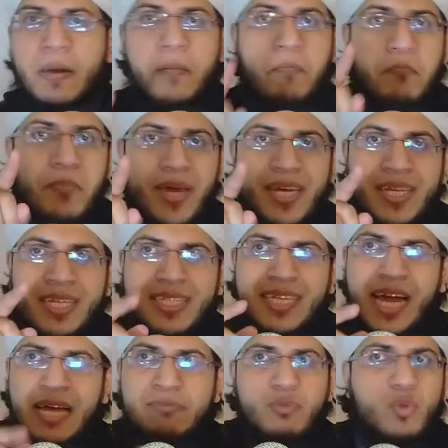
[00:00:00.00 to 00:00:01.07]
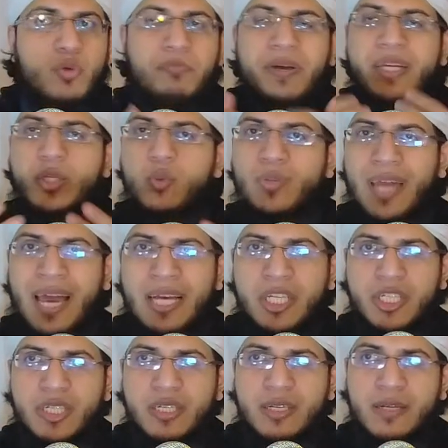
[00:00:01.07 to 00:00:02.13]
Many a times we may do an
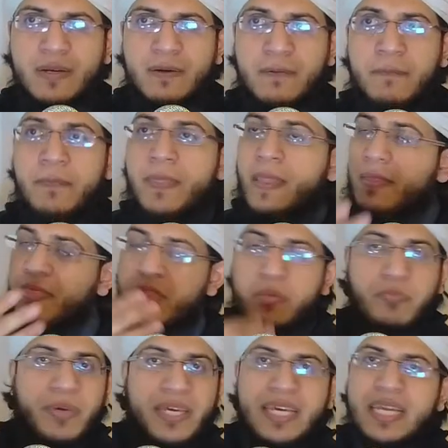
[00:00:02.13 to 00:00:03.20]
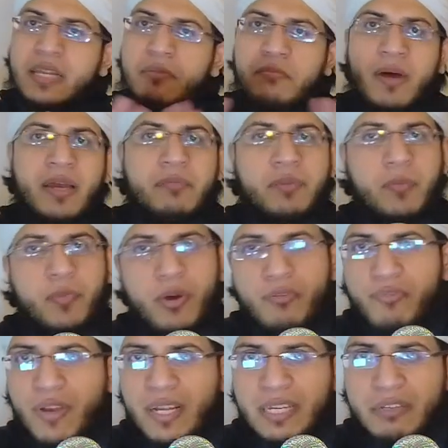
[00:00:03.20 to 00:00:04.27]
action, the beginning might be
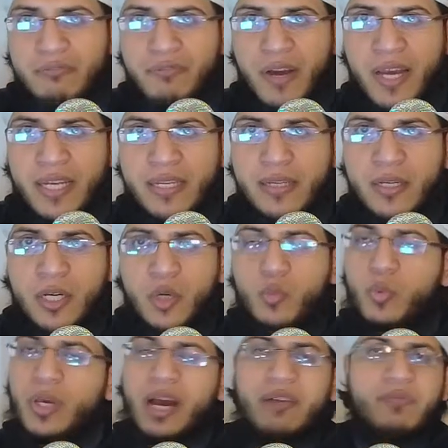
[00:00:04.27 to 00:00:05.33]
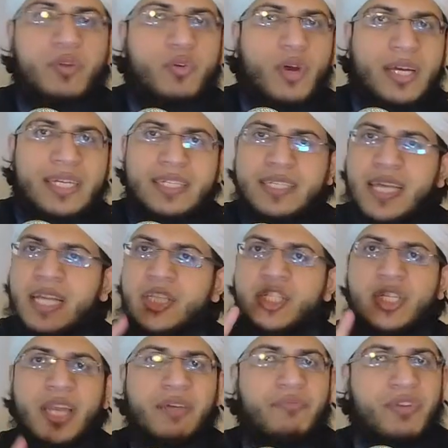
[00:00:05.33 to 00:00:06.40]
perfectly fine, we have the right
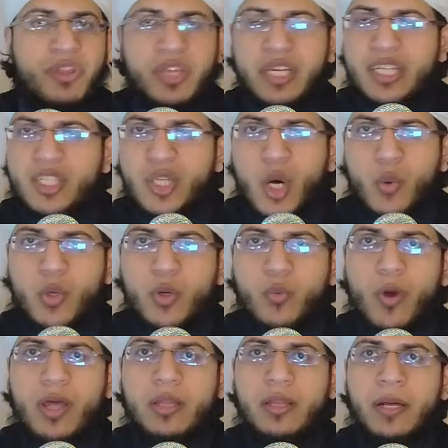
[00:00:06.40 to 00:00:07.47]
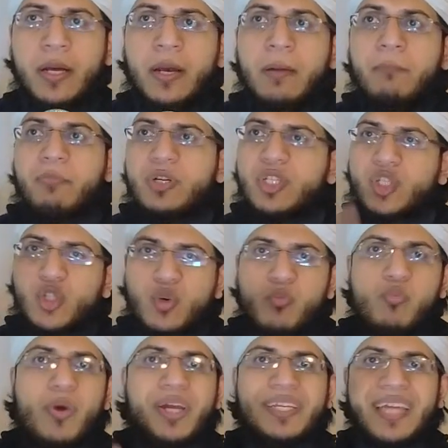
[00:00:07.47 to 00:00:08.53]
intention, everything is going well, but
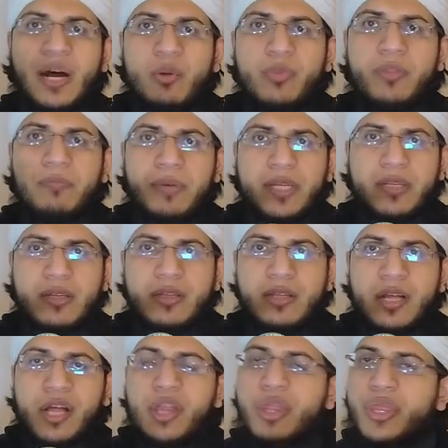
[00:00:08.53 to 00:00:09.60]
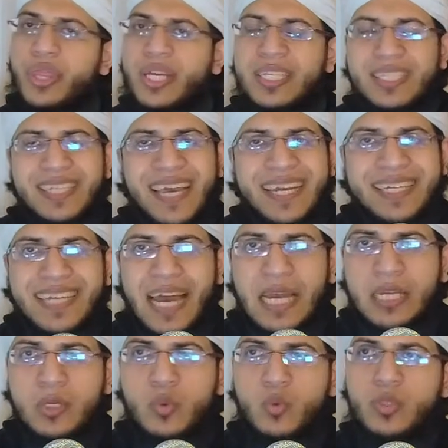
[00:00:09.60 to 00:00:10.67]
somewhere down the middle things get
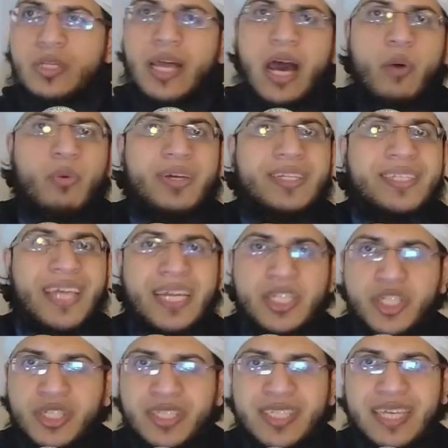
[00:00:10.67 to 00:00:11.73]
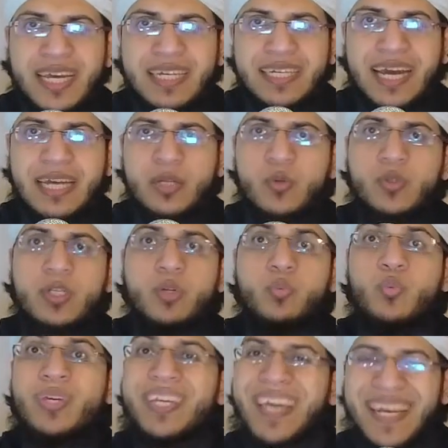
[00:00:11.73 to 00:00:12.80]
diluted, our intentions get diluted,
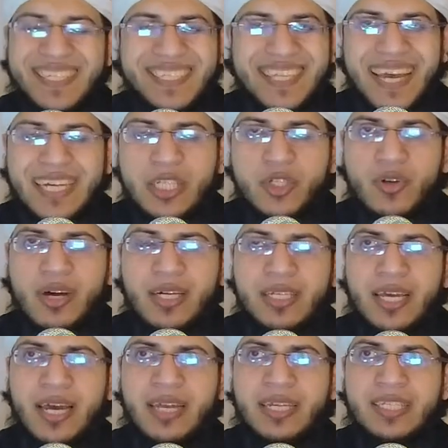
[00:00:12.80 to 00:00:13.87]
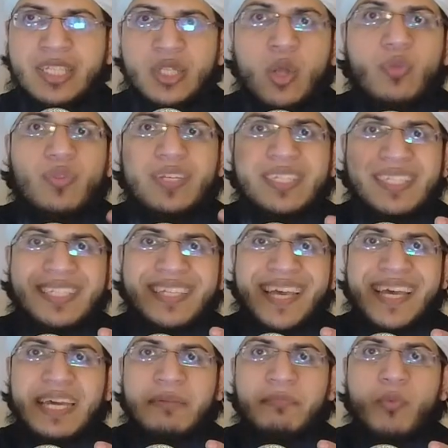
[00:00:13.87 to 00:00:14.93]
we get sidetracked, and it's not the
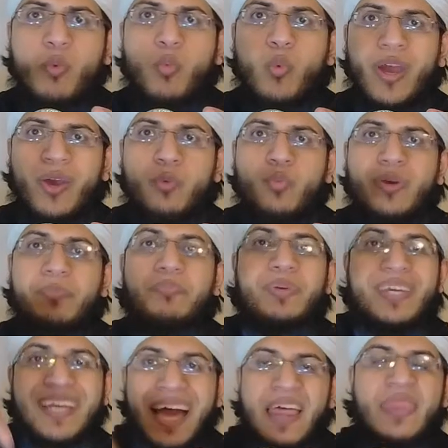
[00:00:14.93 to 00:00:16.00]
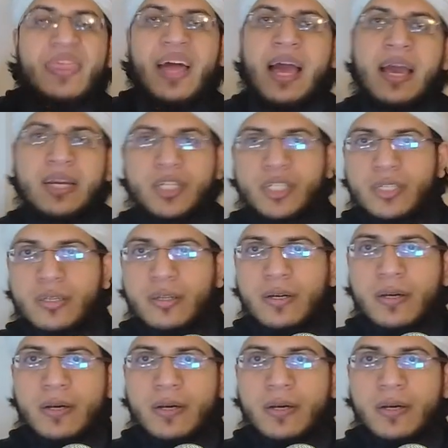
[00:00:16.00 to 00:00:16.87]
same way we began the action.